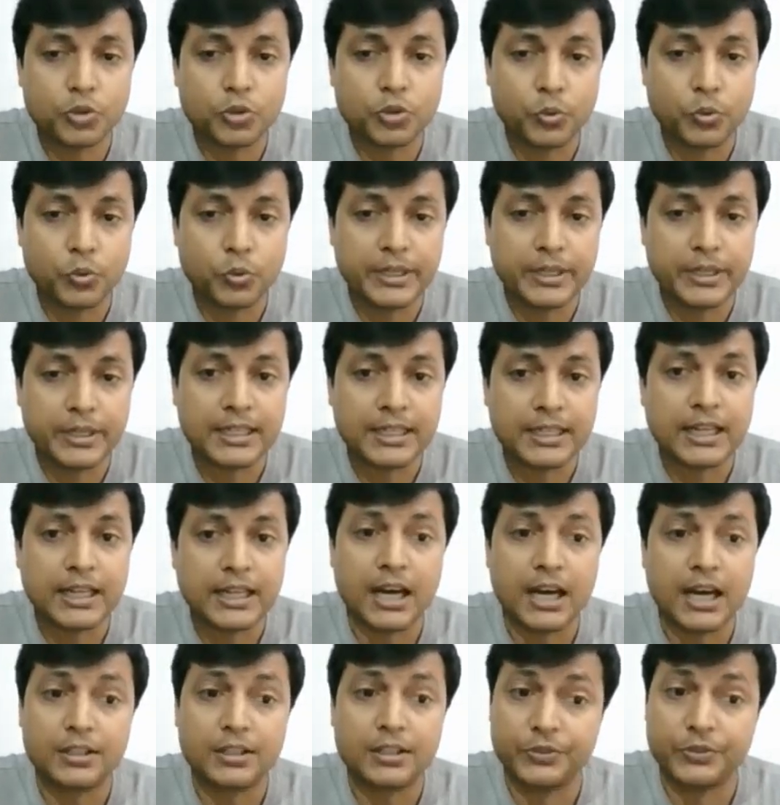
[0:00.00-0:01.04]
to be
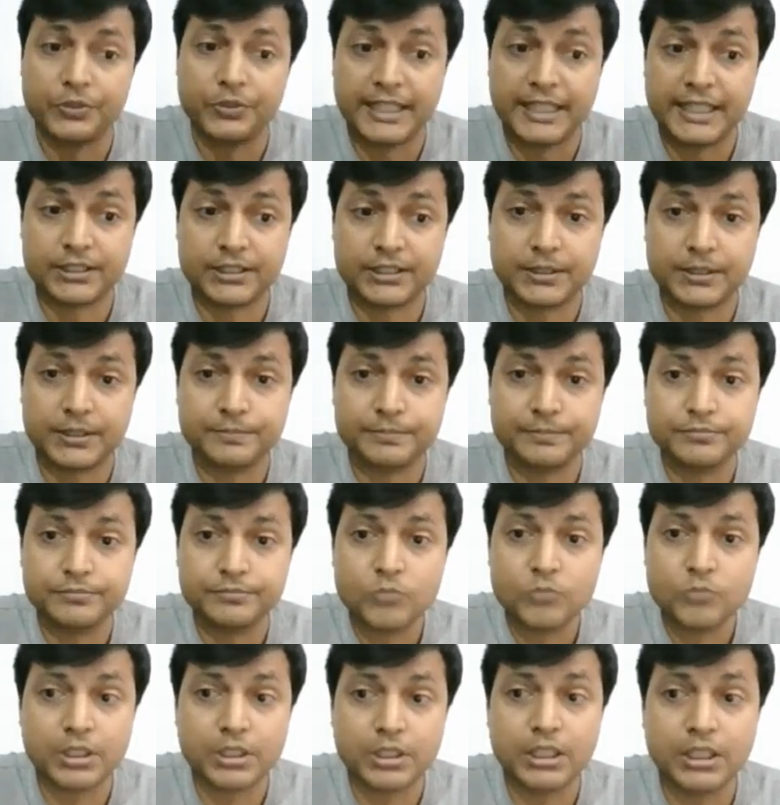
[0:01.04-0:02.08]
2N are correct.